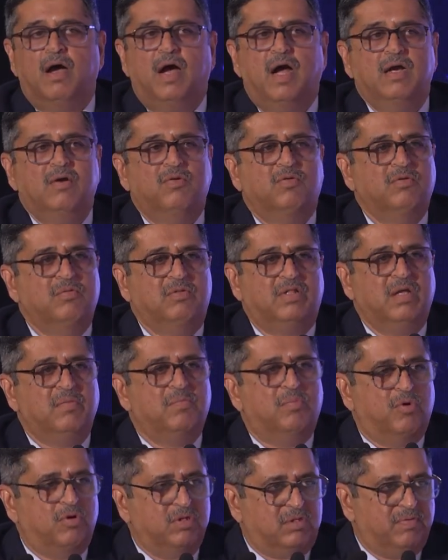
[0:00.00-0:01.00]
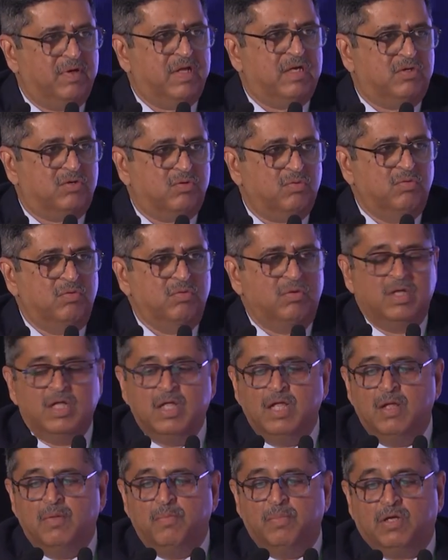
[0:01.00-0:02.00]
I don't think both were true.
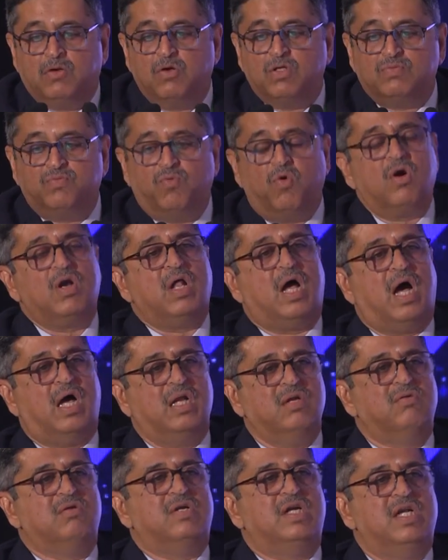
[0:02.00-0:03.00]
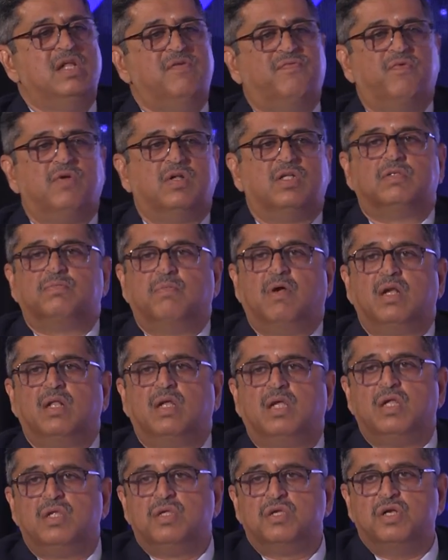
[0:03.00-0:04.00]
Because what Are You Ready for a Smarter
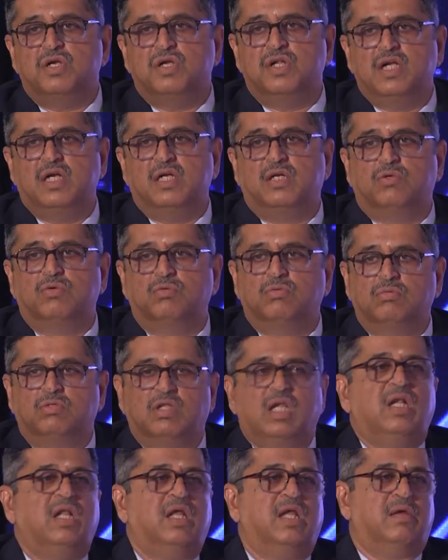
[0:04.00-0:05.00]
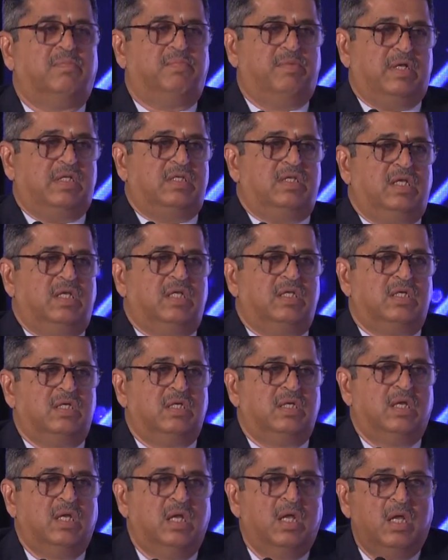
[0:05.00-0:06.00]
Kitchen did to TTK Prestige
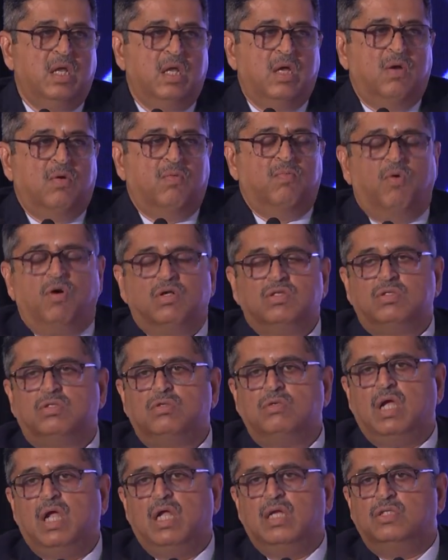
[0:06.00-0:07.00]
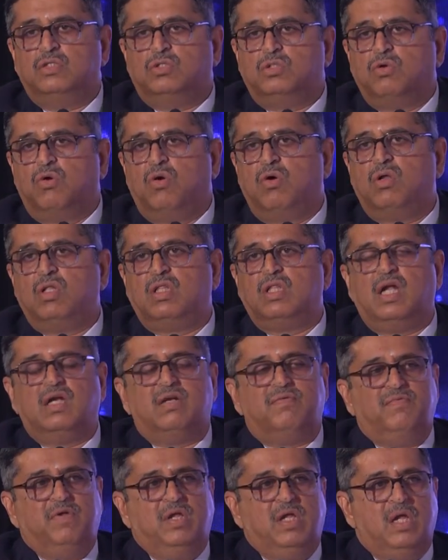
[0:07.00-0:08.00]
was to ensure that
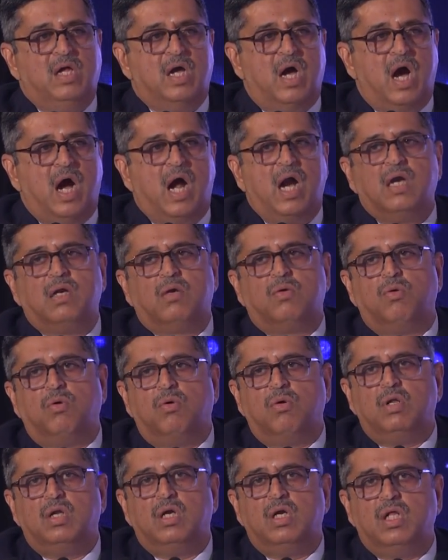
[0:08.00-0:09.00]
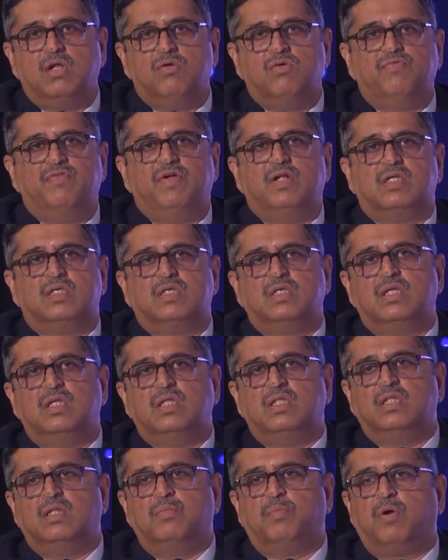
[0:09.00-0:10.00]
we hard-coded innovation
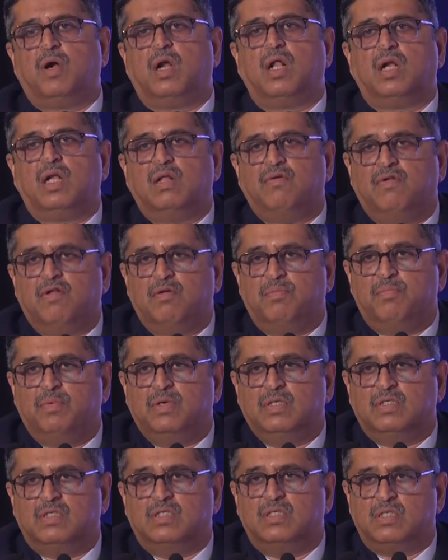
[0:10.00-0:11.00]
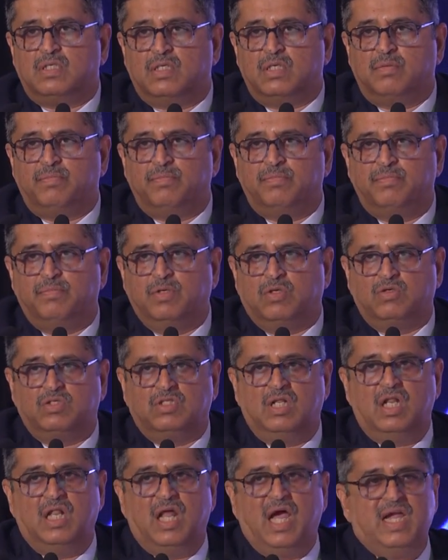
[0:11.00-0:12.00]
in the product development system. Because
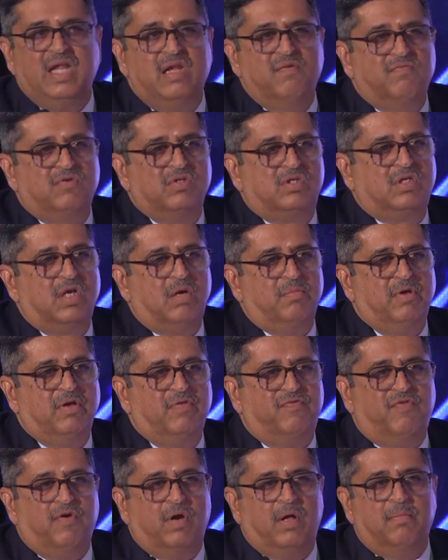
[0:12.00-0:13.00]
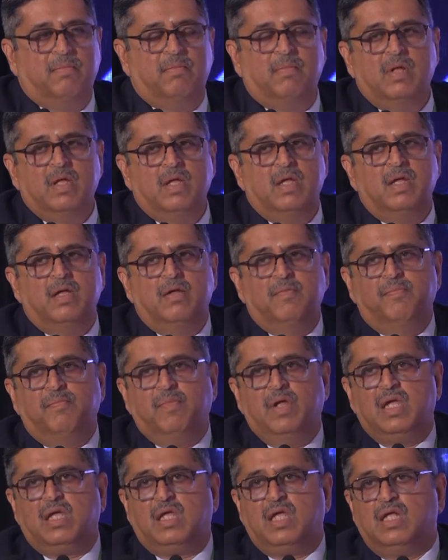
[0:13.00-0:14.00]
the line was coming from
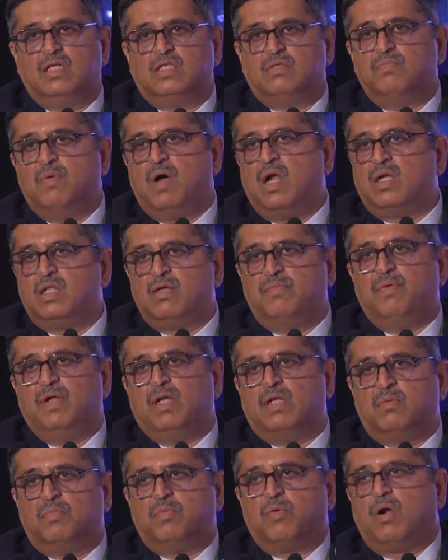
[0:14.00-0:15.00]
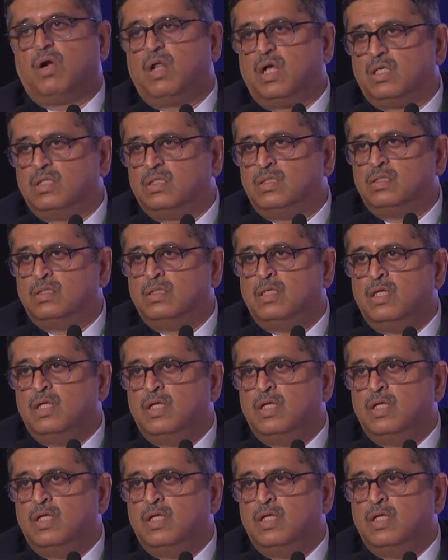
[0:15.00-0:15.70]
making smarter, better products,